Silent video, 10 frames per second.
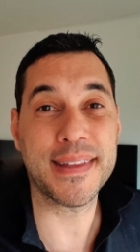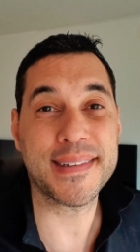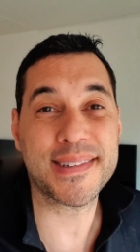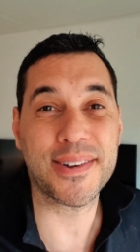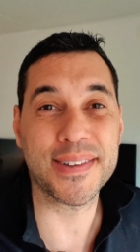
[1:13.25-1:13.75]

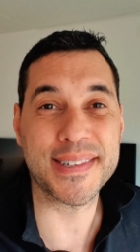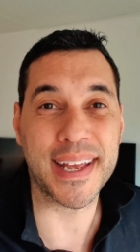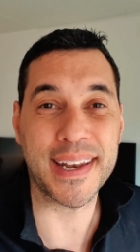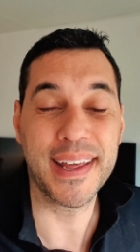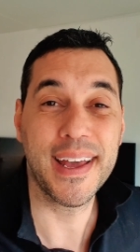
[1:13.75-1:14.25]
this
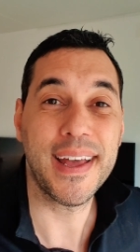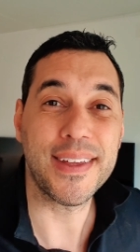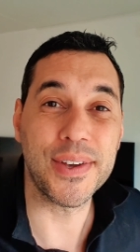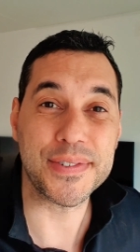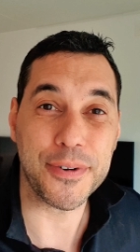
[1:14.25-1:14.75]
content
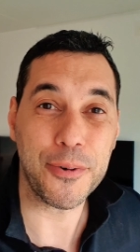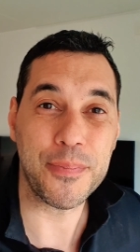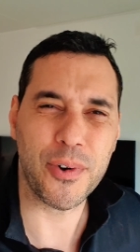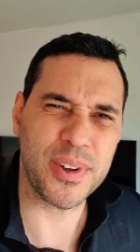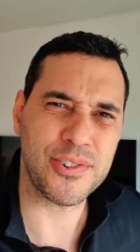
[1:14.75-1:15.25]
useful
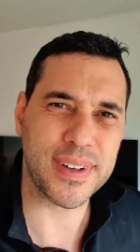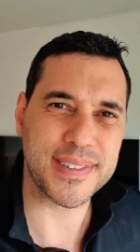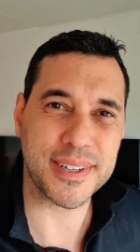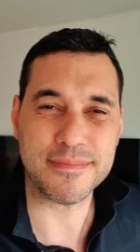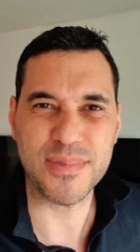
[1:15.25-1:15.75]
or interesting,